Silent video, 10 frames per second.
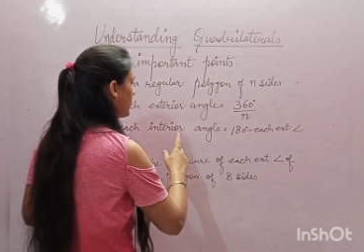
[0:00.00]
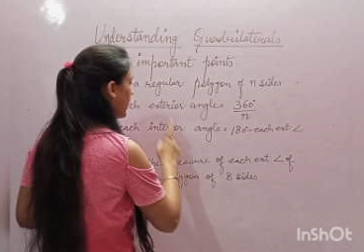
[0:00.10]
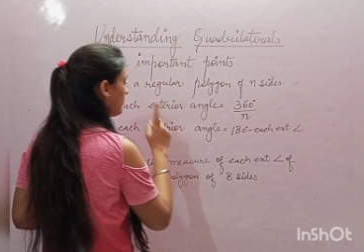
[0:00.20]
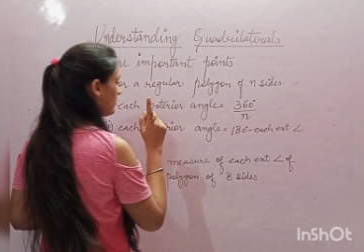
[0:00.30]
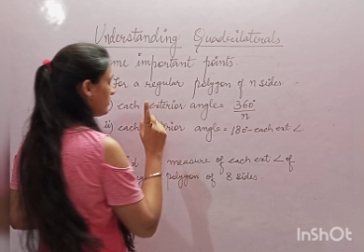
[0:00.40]

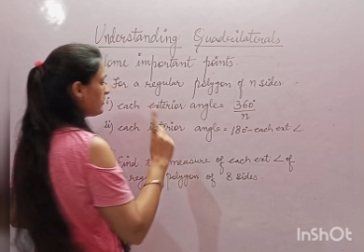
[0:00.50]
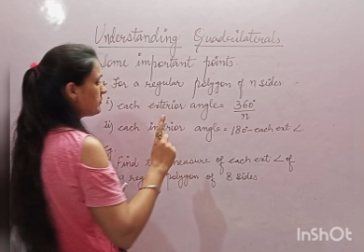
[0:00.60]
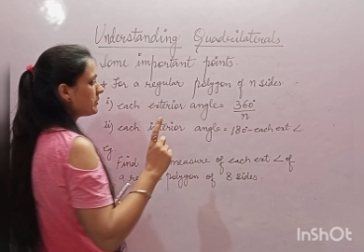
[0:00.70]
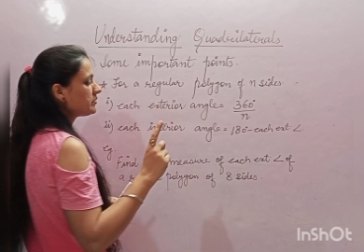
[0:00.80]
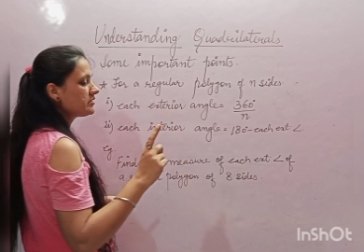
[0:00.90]
And
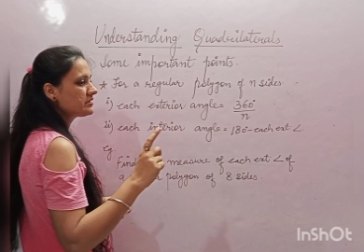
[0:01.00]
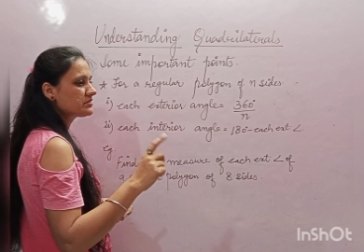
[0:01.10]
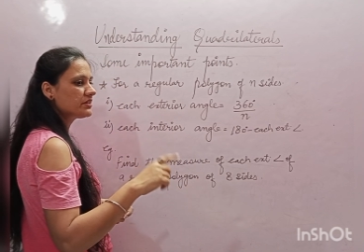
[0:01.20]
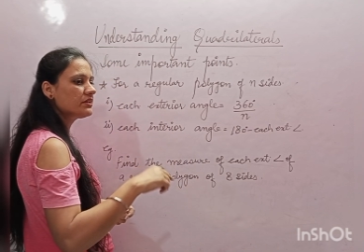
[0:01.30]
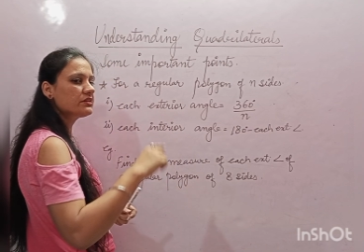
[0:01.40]
remember this
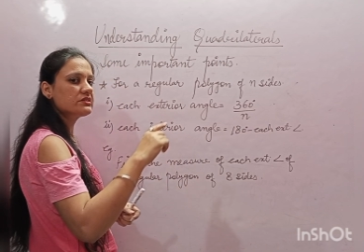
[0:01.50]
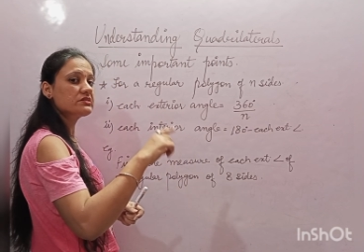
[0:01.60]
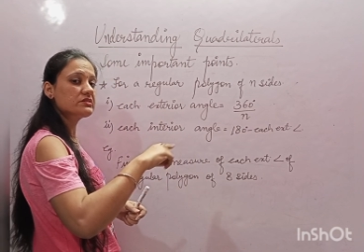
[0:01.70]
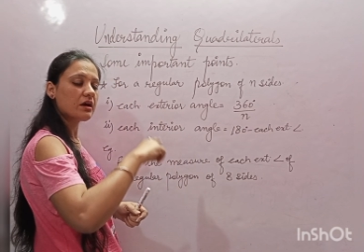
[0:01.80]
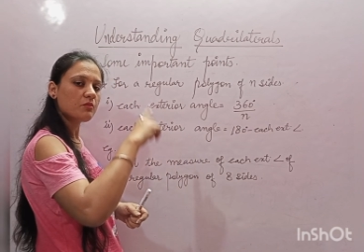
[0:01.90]
thing, the
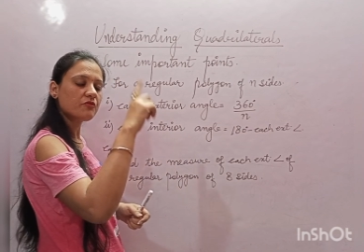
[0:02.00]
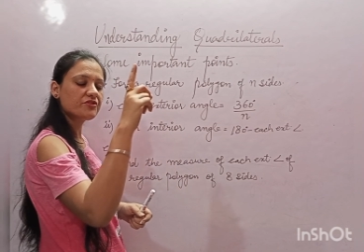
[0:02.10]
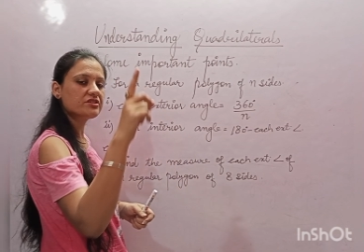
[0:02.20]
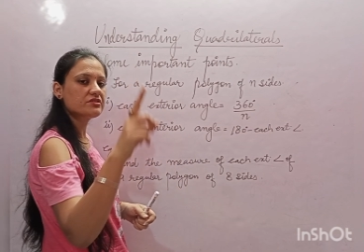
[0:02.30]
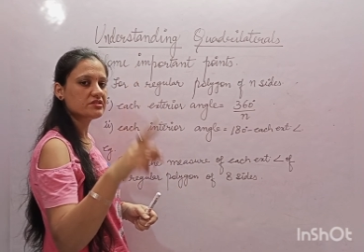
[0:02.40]
sum of
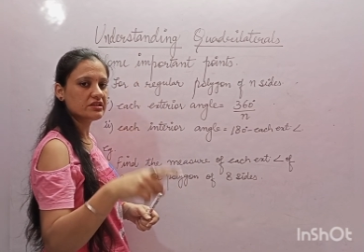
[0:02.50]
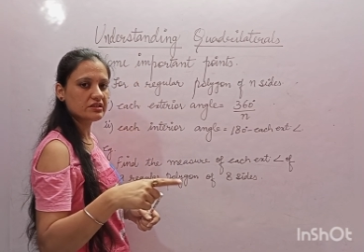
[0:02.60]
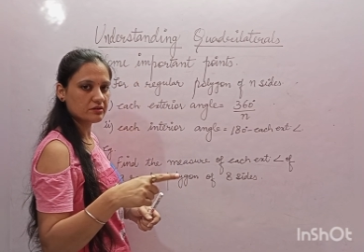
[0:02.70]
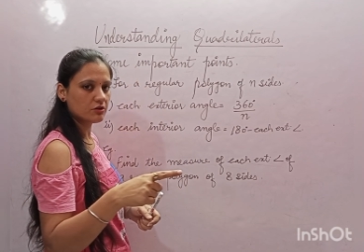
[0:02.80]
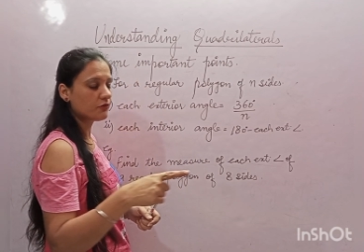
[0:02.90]

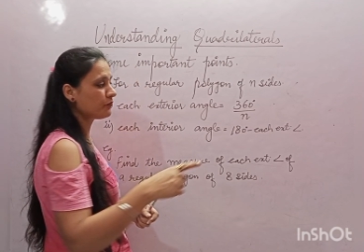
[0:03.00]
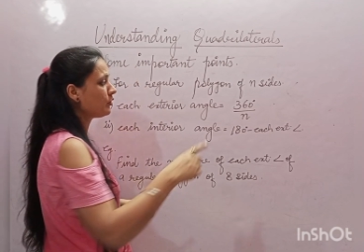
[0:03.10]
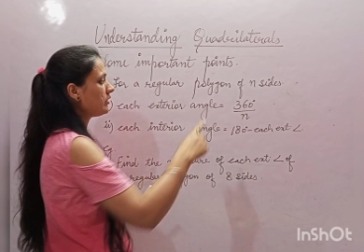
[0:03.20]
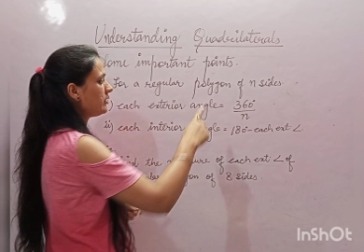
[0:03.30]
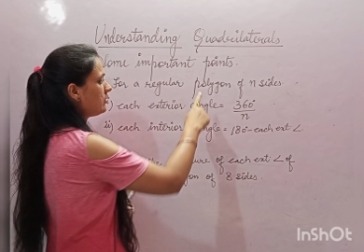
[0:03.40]
exterior
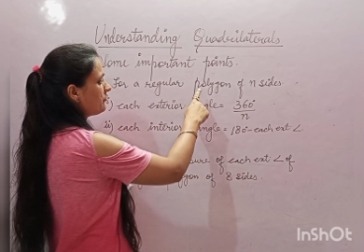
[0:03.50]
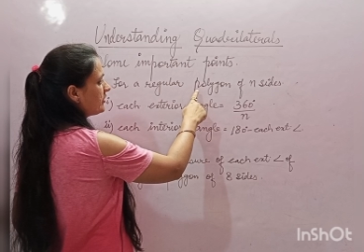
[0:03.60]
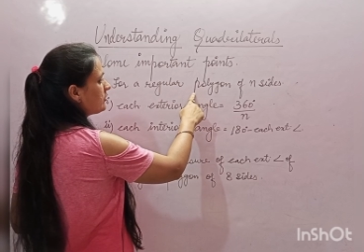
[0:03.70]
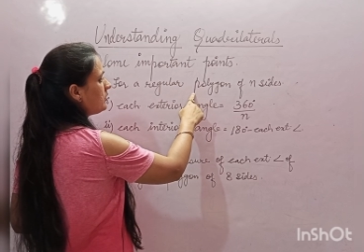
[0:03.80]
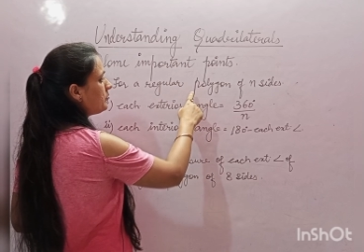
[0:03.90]
of
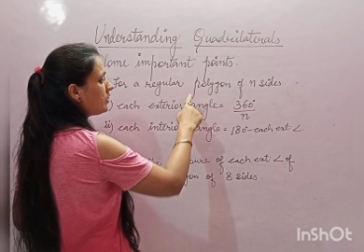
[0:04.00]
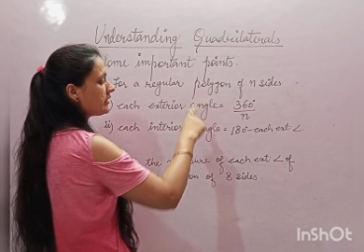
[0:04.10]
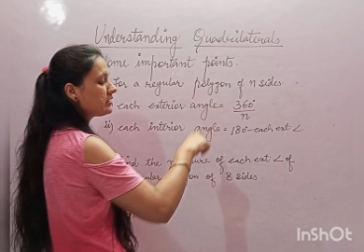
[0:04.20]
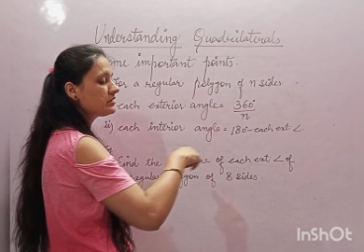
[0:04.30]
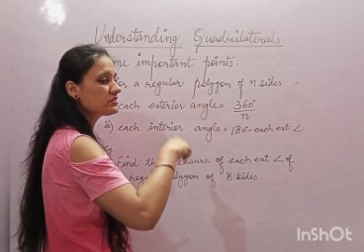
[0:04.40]
regular
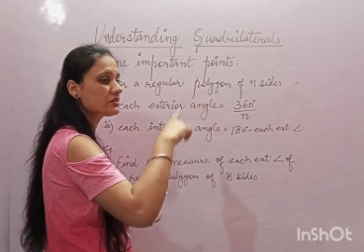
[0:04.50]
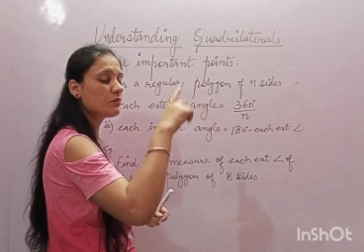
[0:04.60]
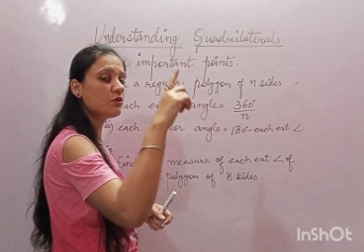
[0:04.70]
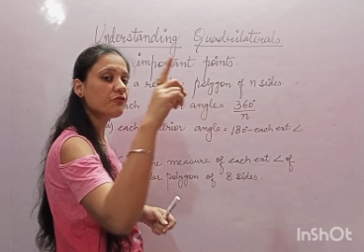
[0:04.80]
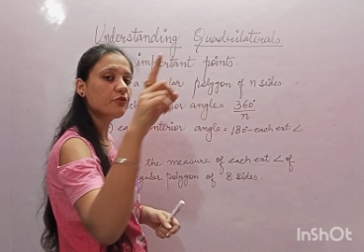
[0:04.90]
polygon, the
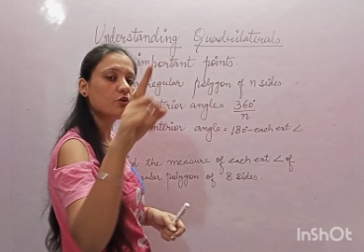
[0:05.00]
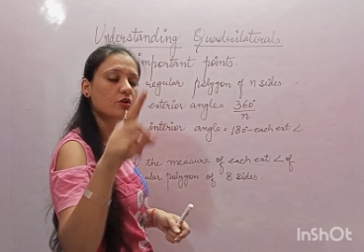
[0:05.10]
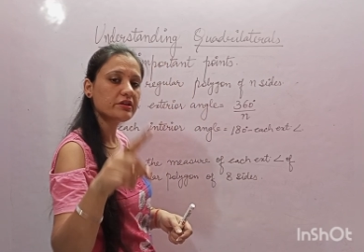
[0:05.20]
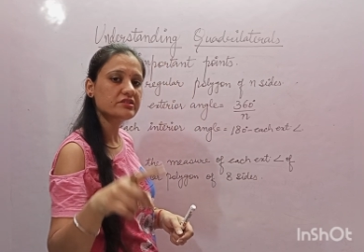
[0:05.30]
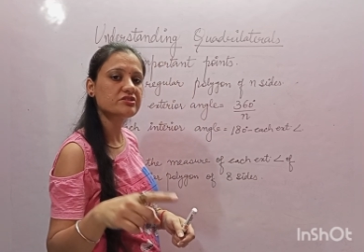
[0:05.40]
sum of all
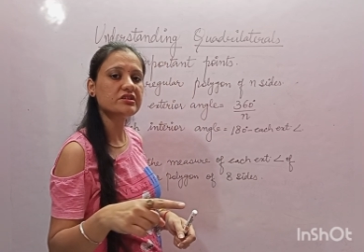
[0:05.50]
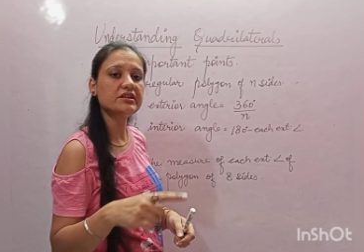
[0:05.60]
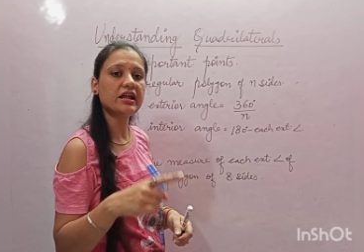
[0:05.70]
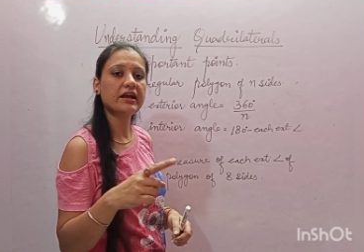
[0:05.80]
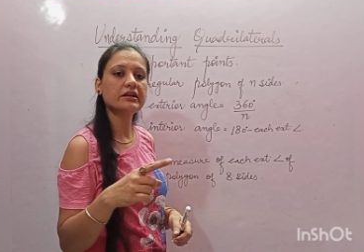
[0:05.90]

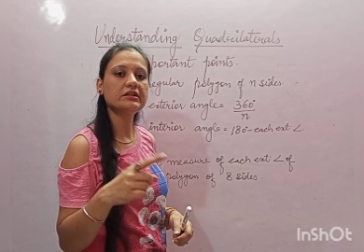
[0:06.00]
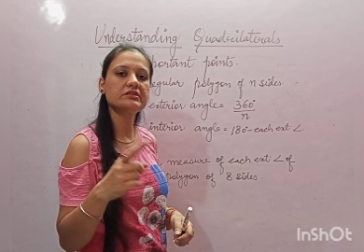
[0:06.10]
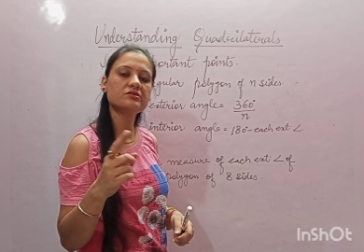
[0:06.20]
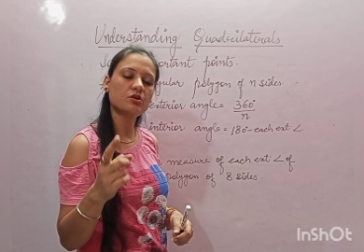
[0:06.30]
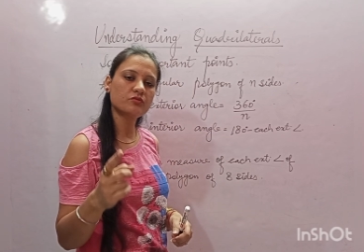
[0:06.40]
exterior angles
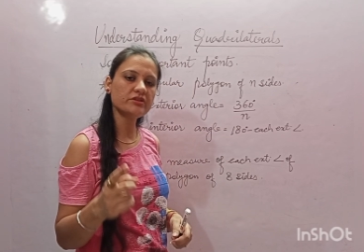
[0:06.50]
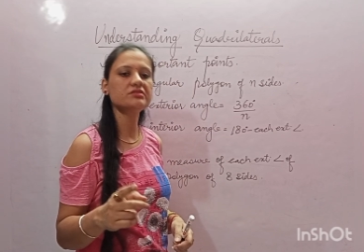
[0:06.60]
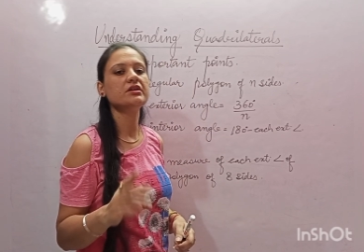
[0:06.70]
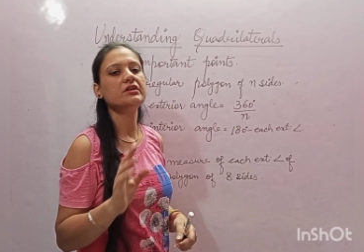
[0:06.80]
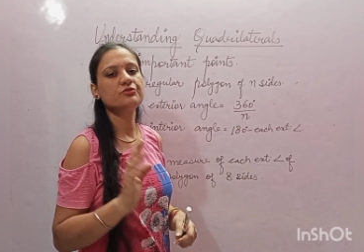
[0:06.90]
is
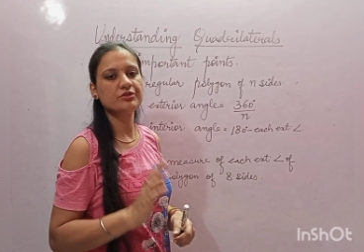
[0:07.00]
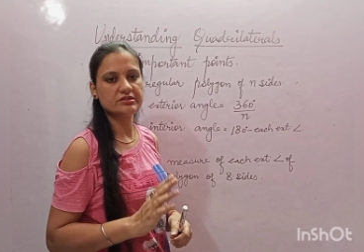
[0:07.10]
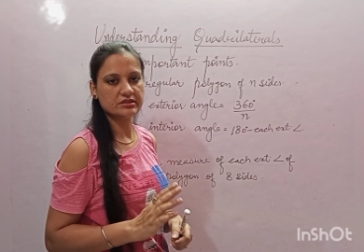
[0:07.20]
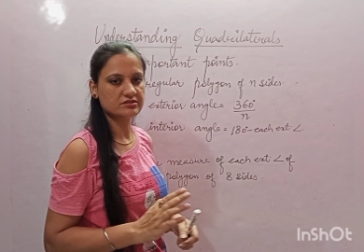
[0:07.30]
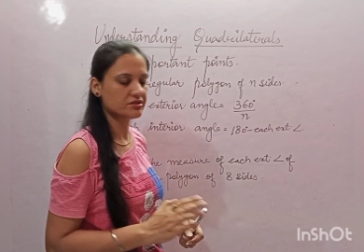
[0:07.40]
always
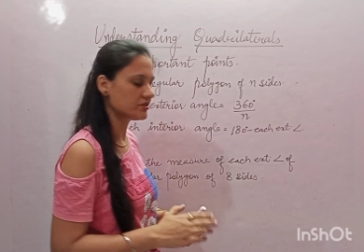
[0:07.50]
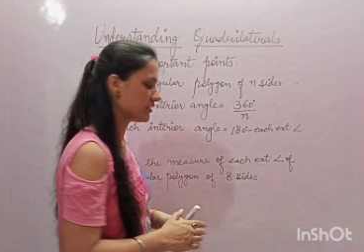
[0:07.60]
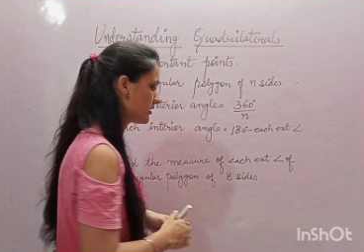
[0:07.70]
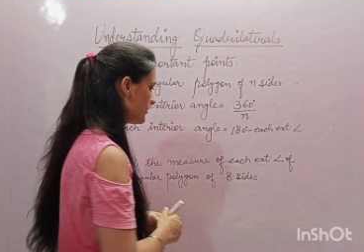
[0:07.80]
360 degree.